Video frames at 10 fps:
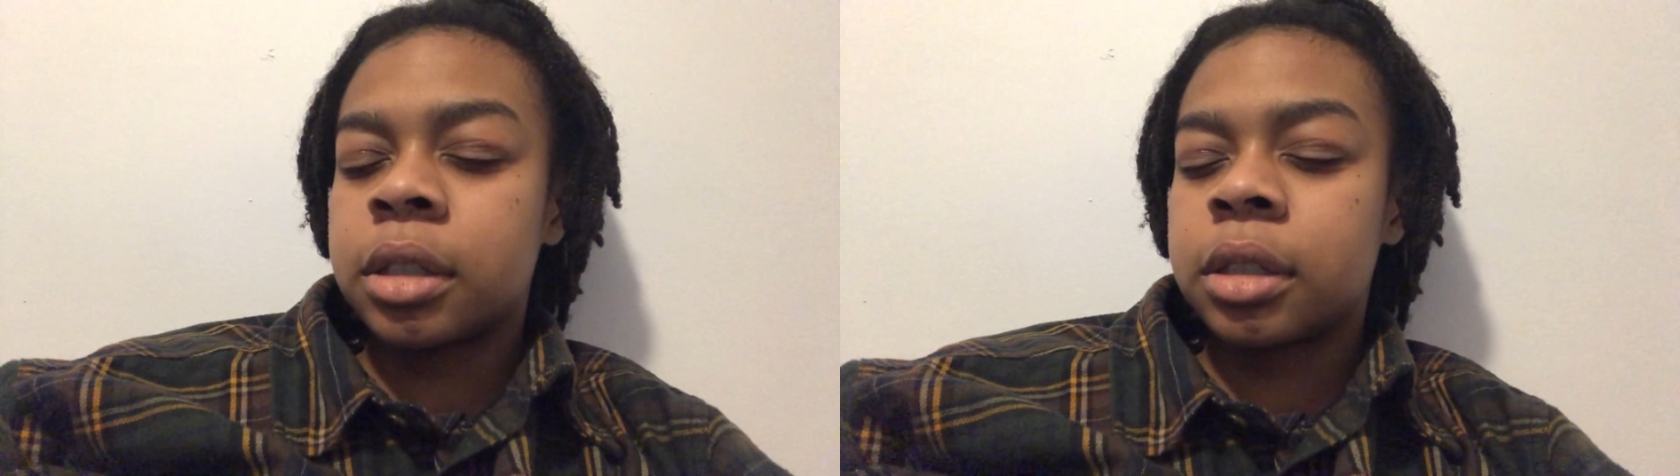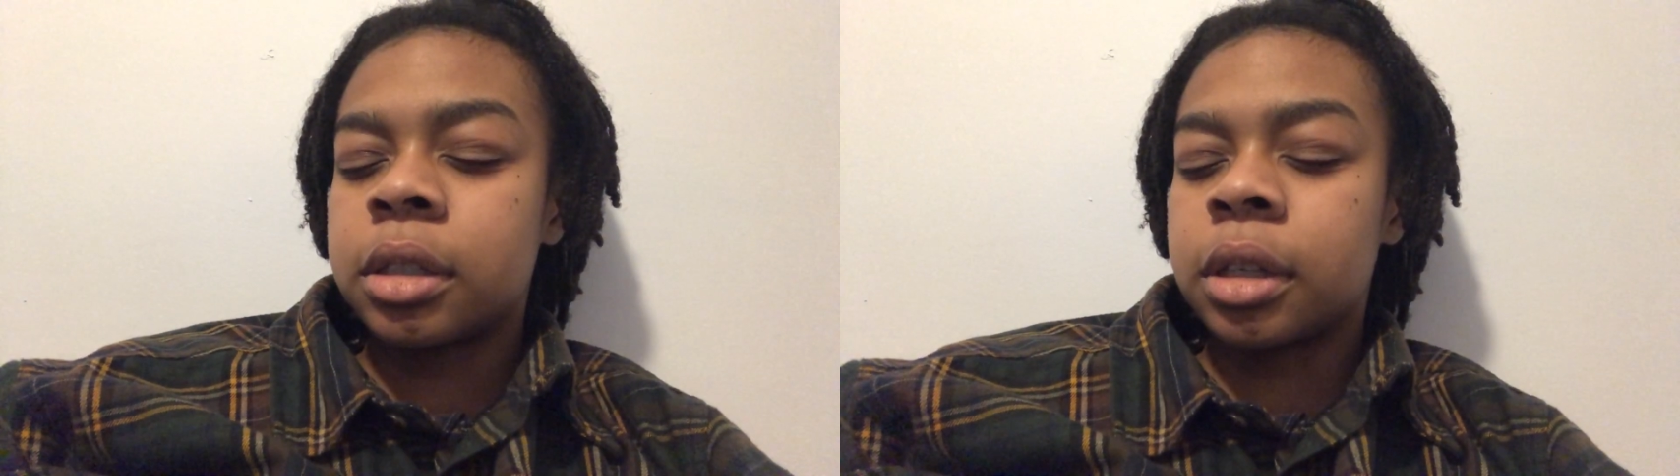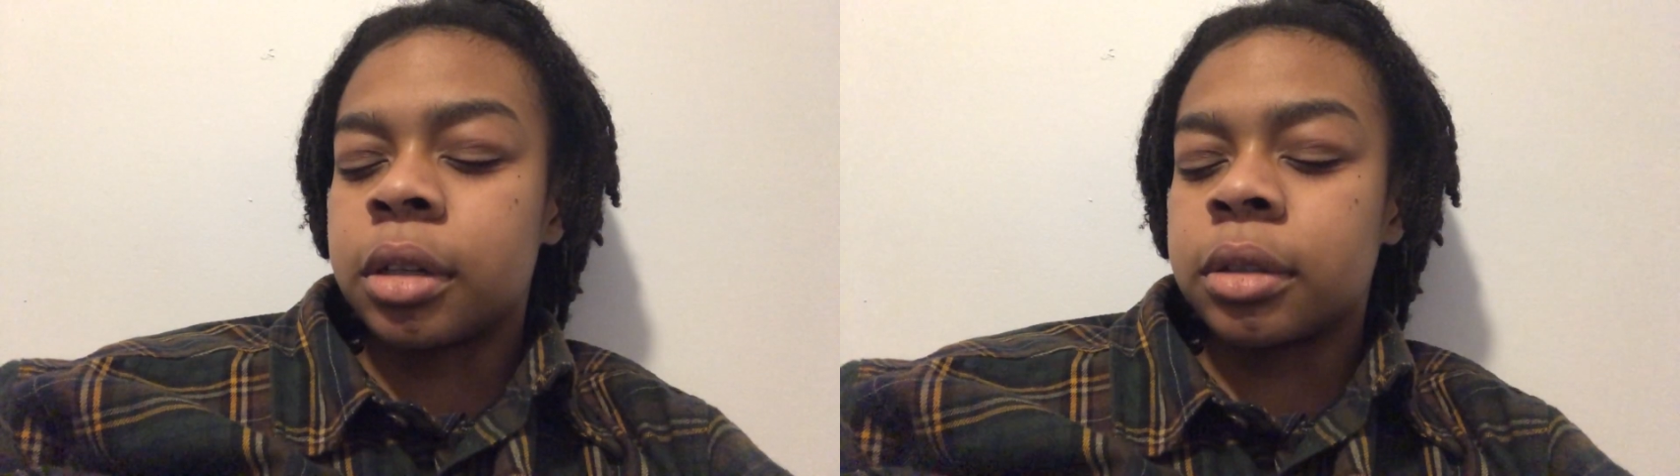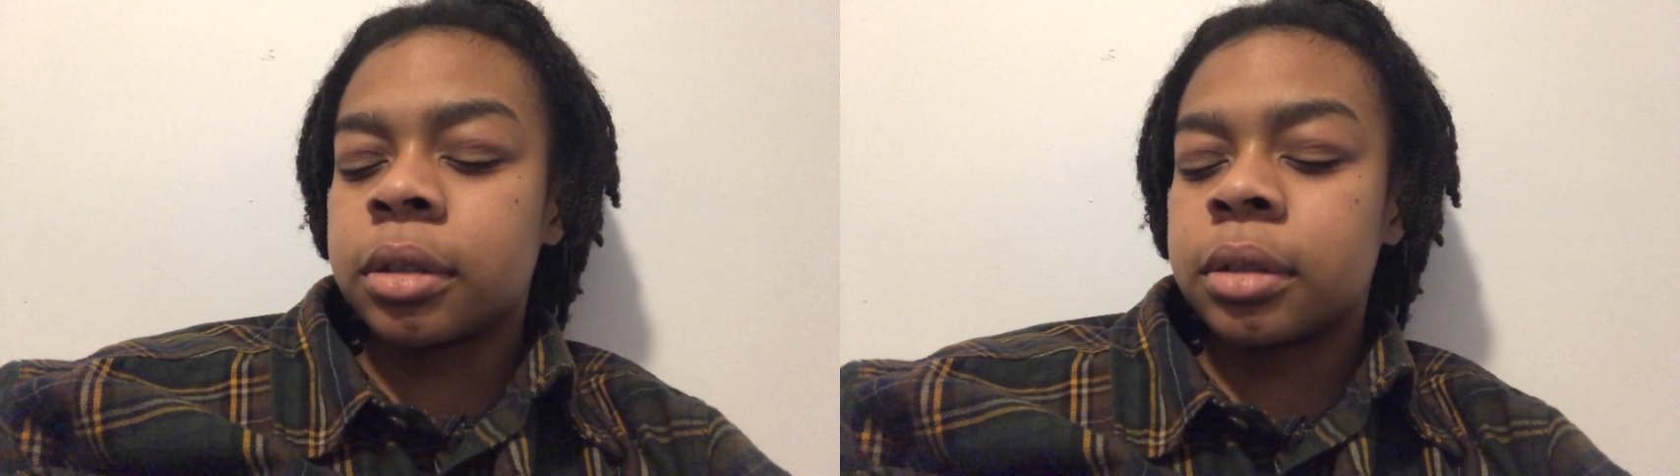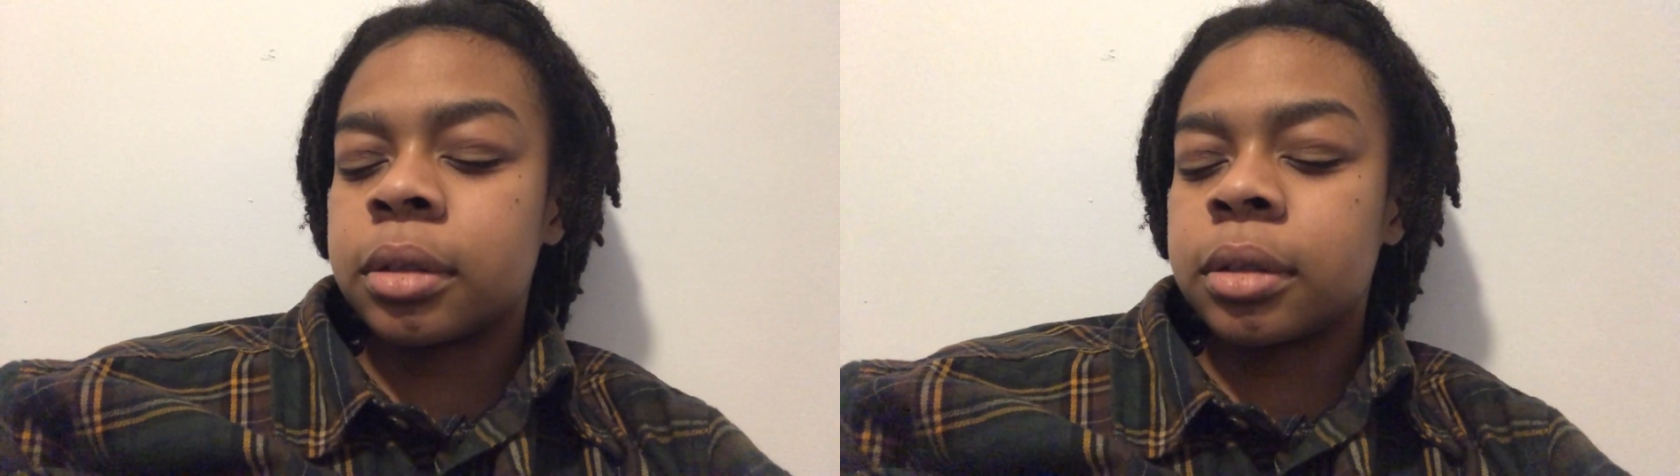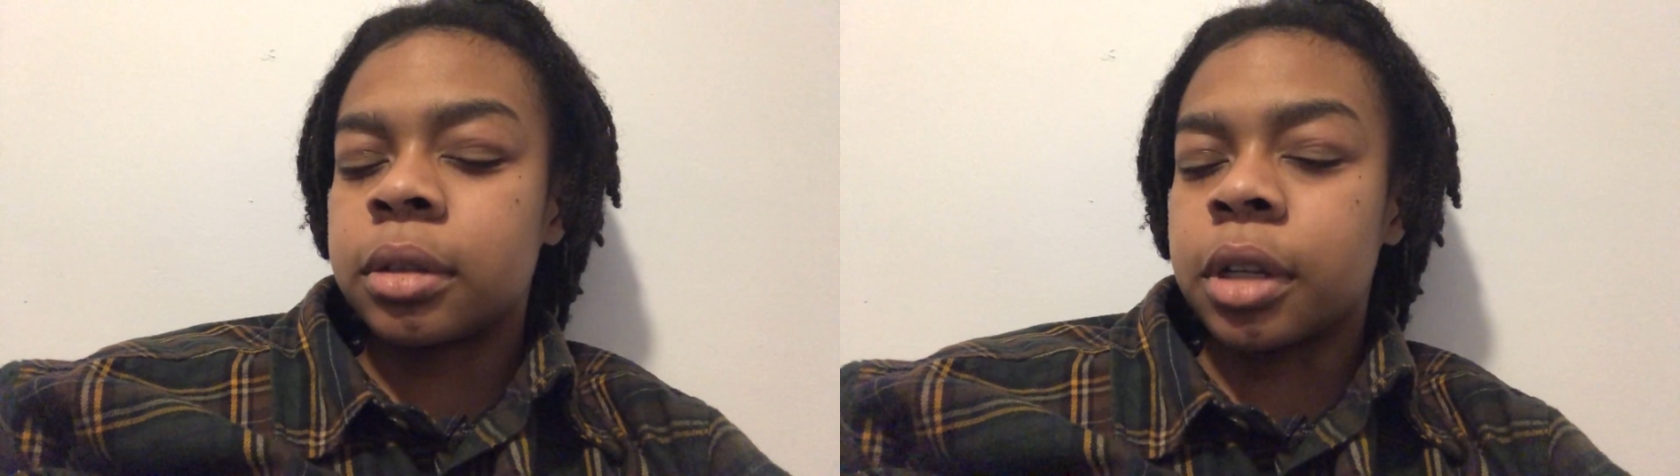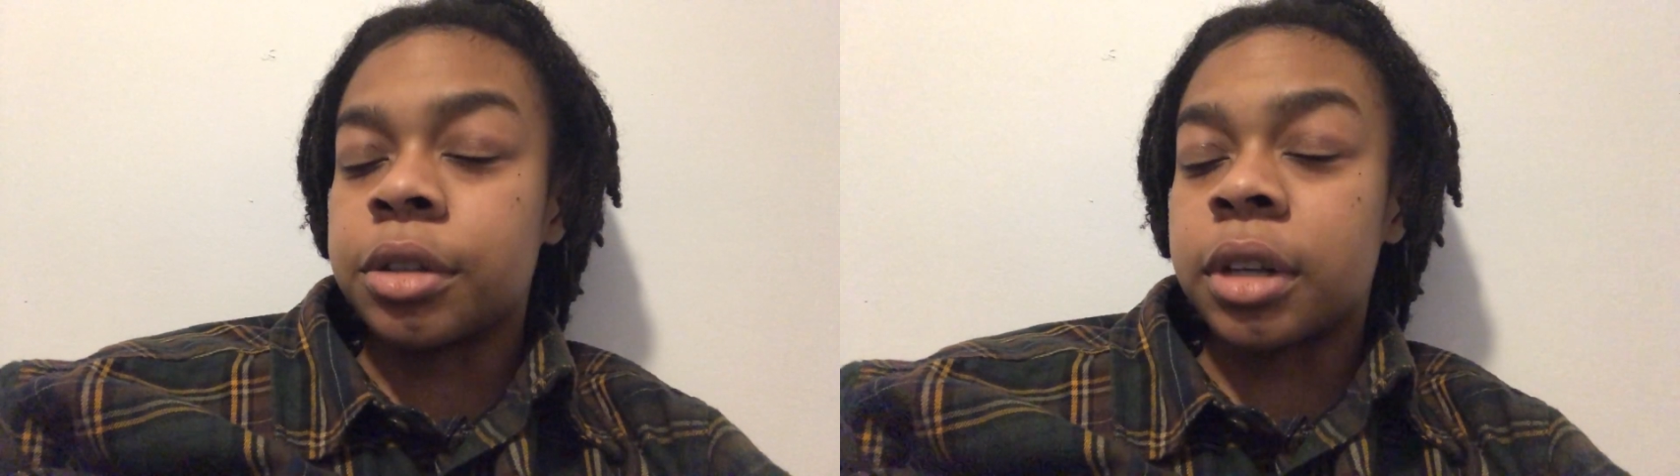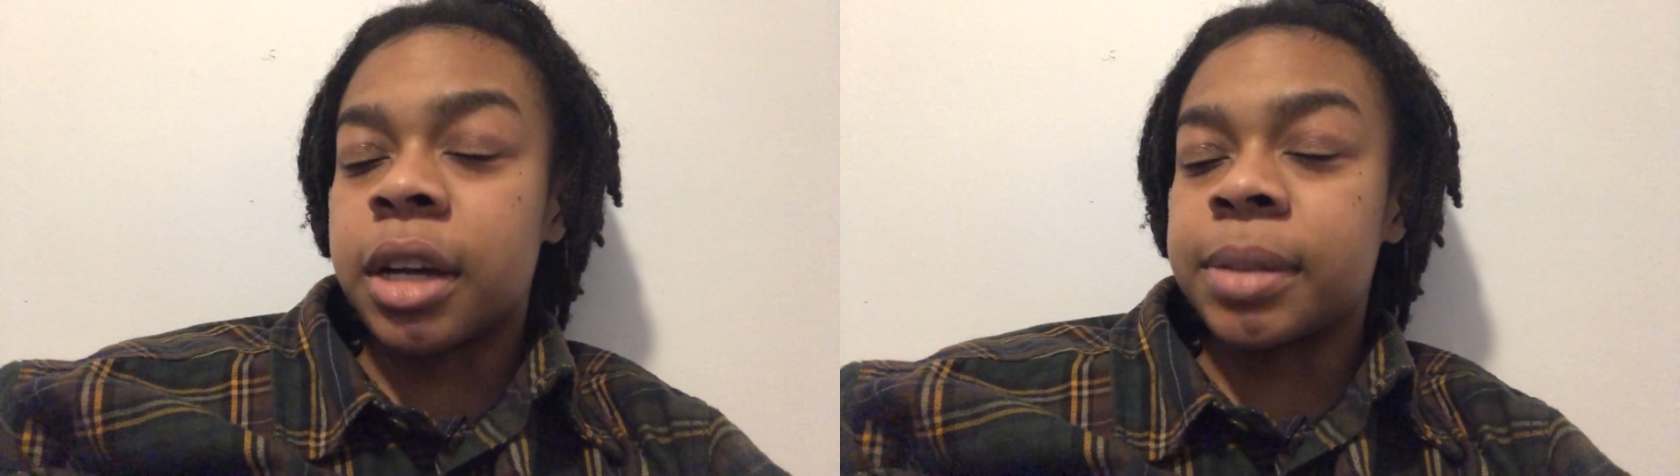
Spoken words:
you know, close your eyes.